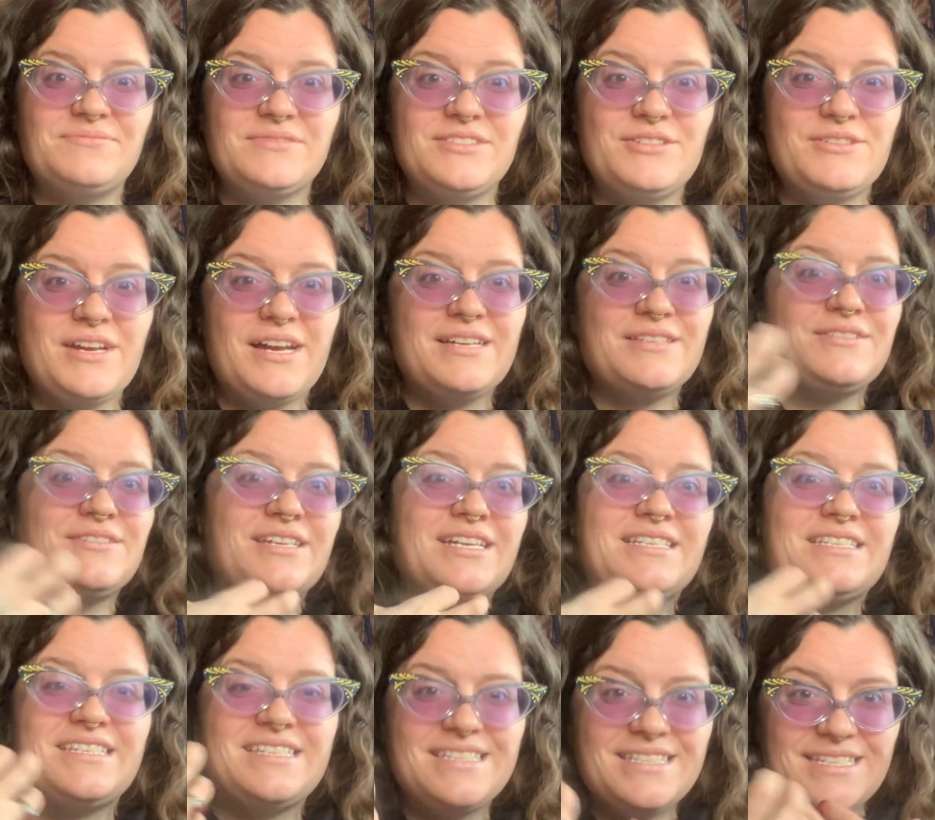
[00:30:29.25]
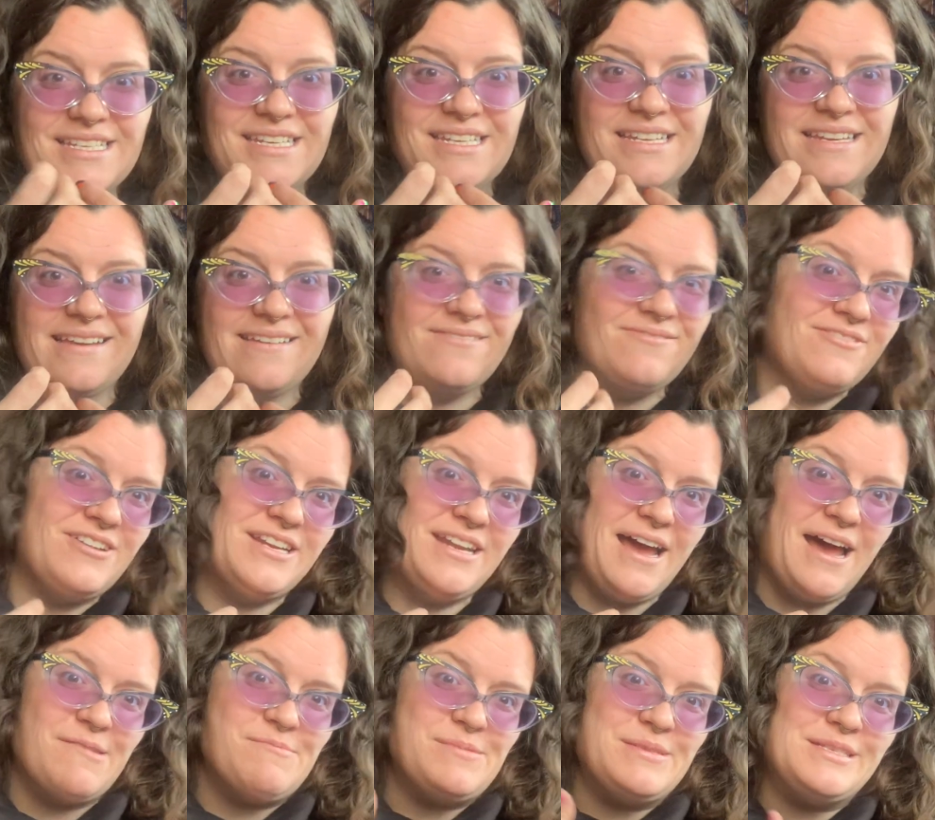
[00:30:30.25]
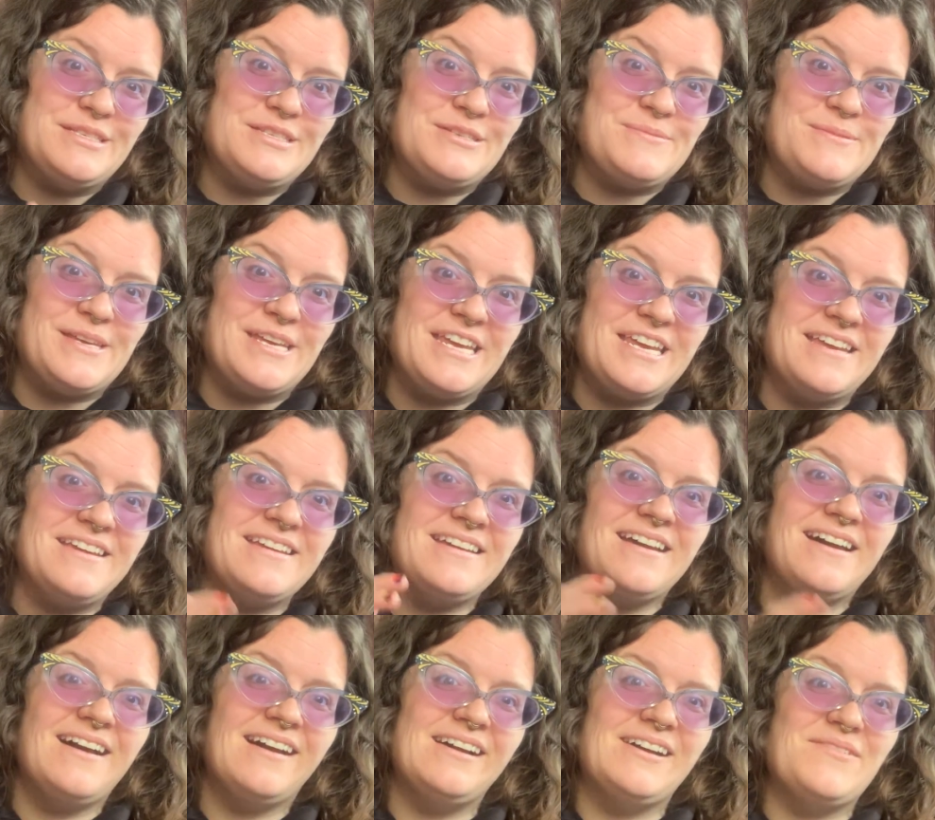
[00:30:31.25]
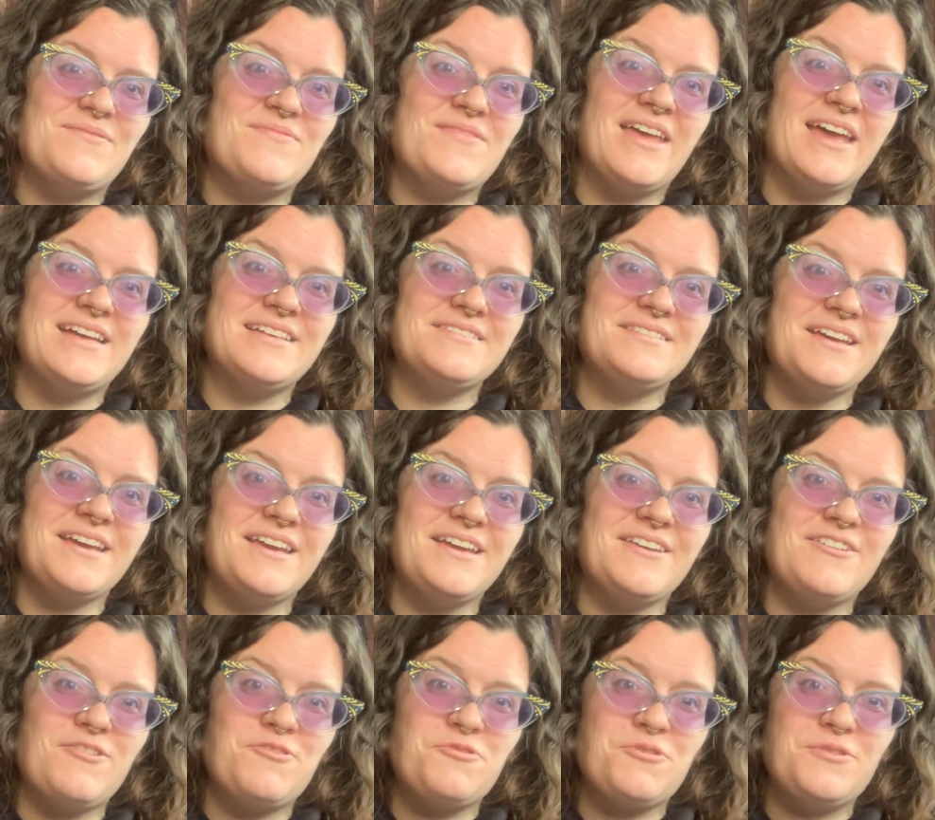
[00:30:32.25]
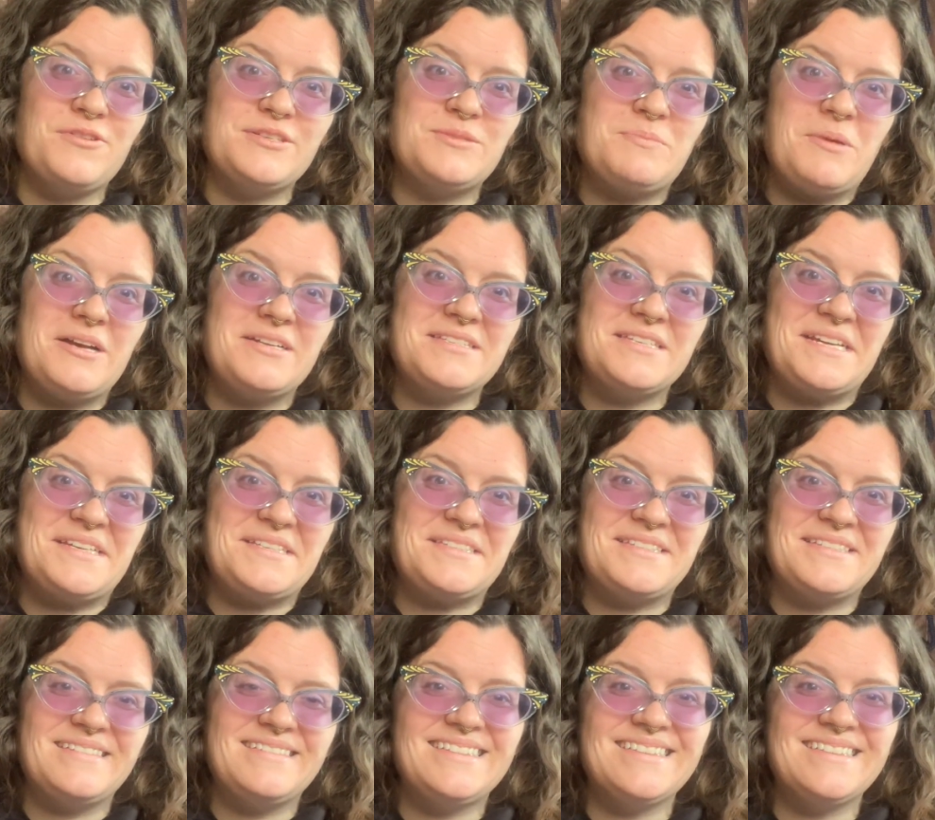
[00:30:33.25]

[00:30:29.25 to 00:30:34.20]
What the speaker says: you guys will get to see what happens to me as I go through this process.